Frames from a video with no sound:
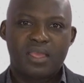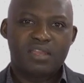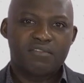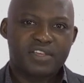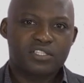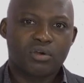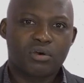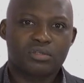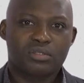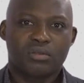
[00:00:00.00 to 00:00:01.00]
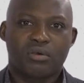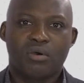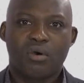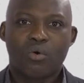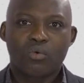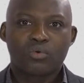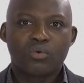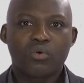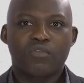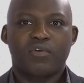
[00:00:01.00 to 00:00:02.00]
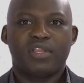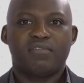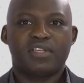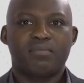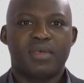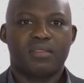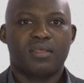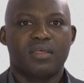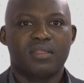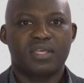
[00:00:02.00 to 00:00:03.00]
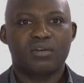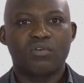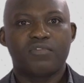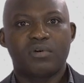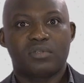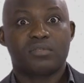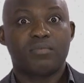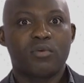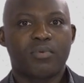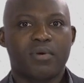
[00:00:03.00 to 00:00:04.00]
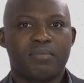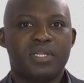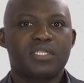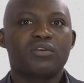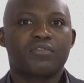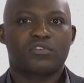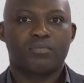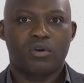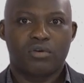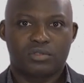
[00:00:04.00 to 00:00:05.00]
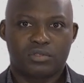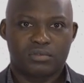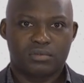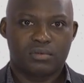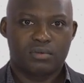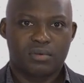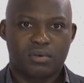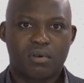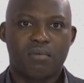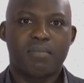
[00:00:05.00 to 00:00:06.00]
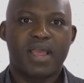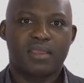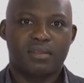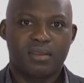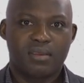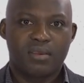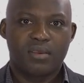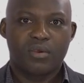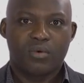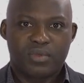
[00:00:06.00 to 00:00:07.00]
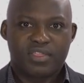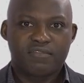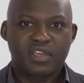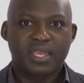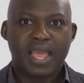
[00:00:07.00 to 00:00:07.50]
investors would look for investment that offer a small probability of small losses, combined with a very